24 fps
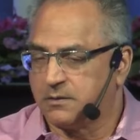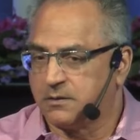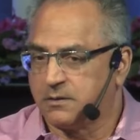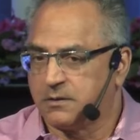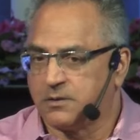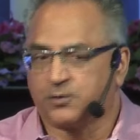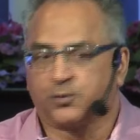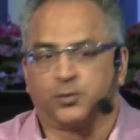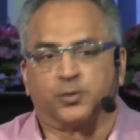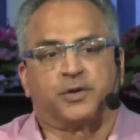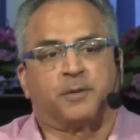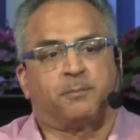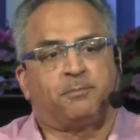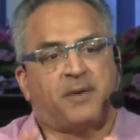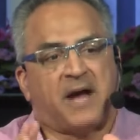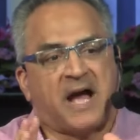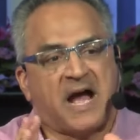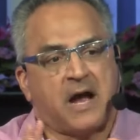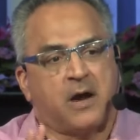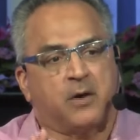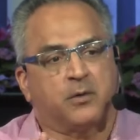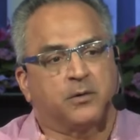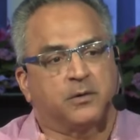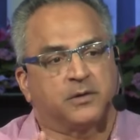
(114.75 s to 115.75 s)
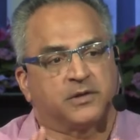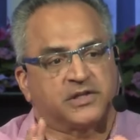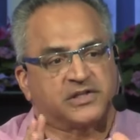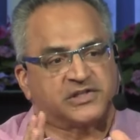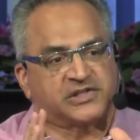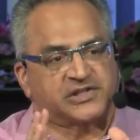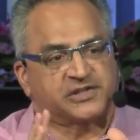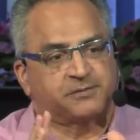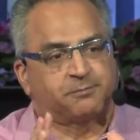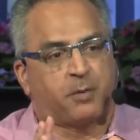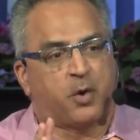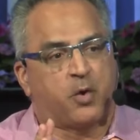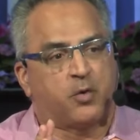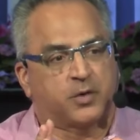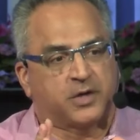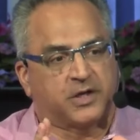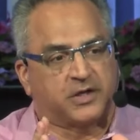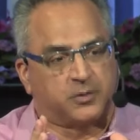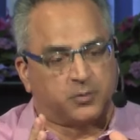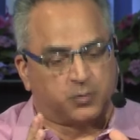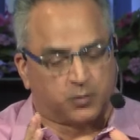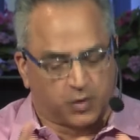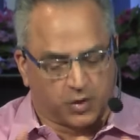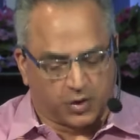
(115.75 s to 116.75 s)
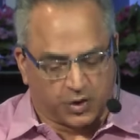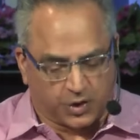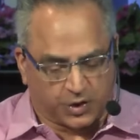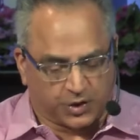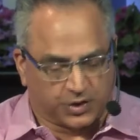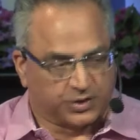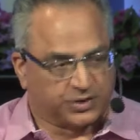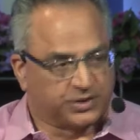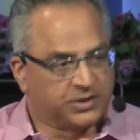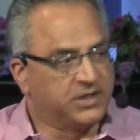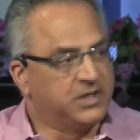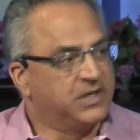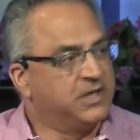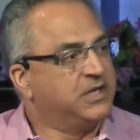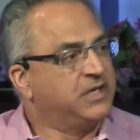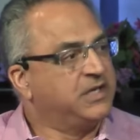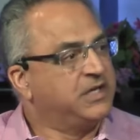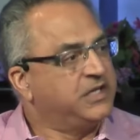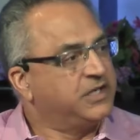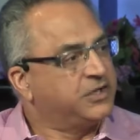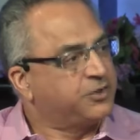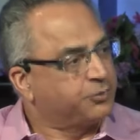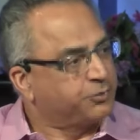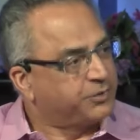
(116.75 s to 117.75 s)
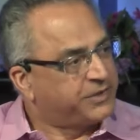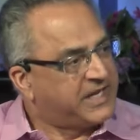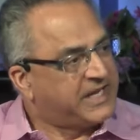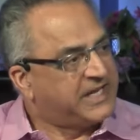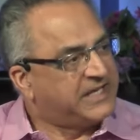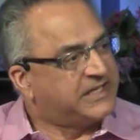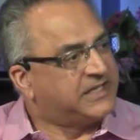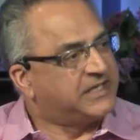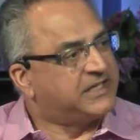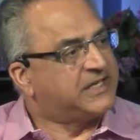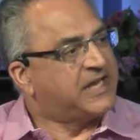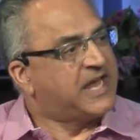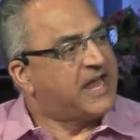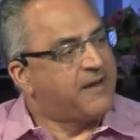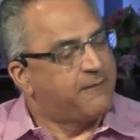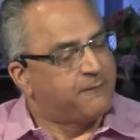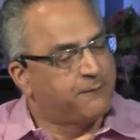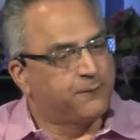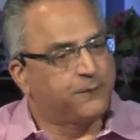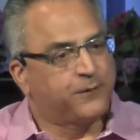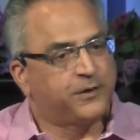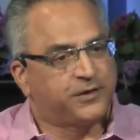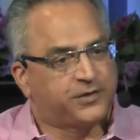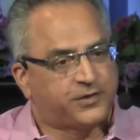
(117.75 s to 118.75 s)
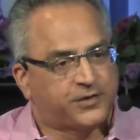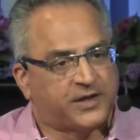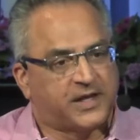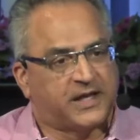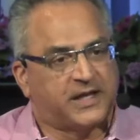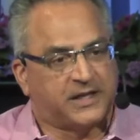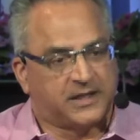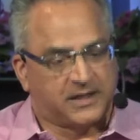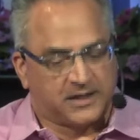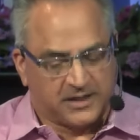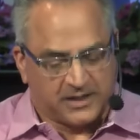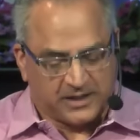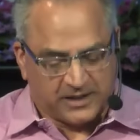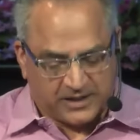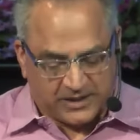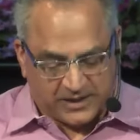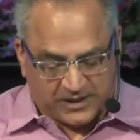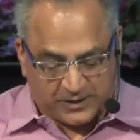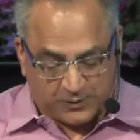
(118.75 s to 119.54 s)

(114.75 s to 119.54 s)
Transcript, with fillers: Through the power of the spoken word, he created everything he